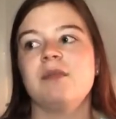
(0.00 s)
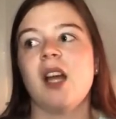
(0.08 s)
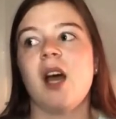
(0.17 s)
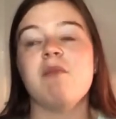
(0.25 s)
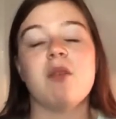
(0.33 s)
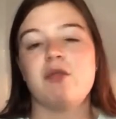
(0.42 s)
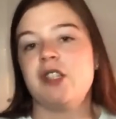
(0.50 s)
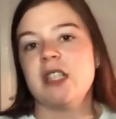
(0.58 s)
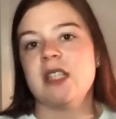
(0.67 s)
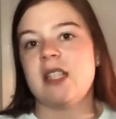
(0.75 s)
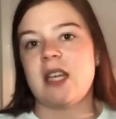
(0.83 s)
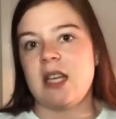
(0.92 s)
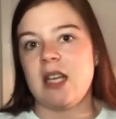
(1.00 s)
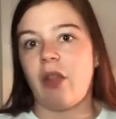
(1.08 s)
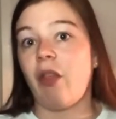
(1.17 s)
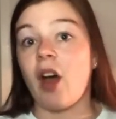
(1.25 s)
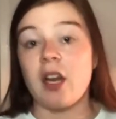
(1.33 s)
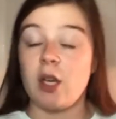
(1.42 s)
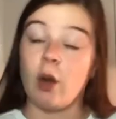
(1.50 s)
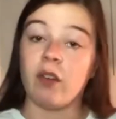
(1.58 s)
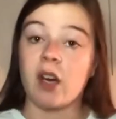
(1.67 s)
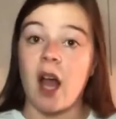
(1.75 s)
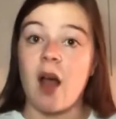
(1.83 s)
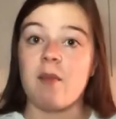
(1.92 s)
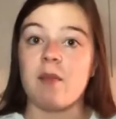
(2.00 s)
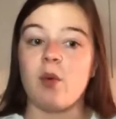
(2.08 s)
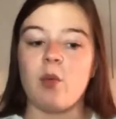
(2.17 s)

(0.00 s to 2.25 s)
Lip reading: emotions that he had thought he'd overcome,